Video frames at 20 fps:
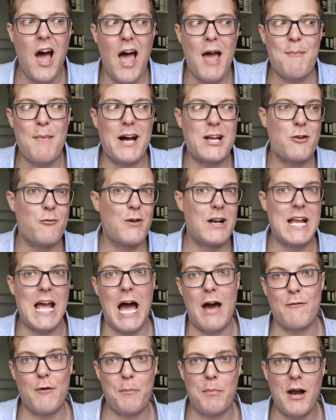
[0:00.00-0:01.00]
Um, I don't really
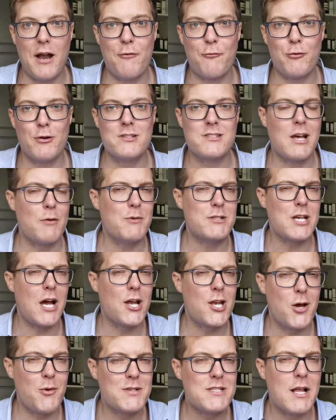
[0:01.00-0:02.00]
have a preference, which
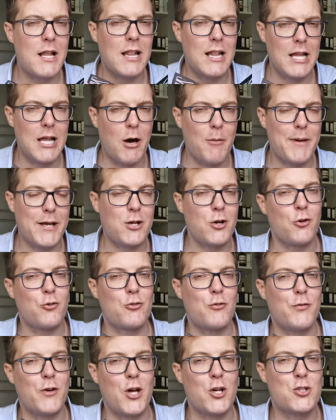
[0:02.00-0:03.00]
I know is a little bit
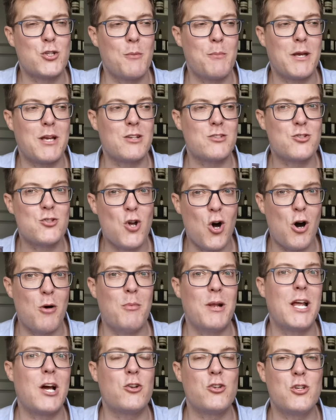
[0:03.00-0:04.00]
controversial because
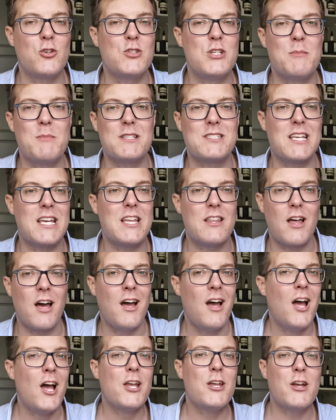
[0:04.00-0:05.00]
normally on YouTube it's
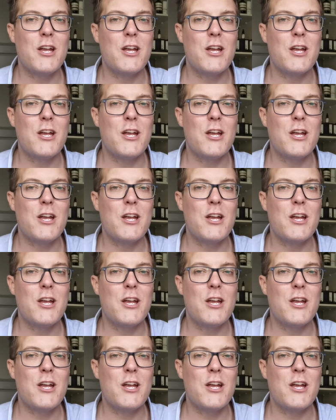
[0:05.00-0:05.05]
either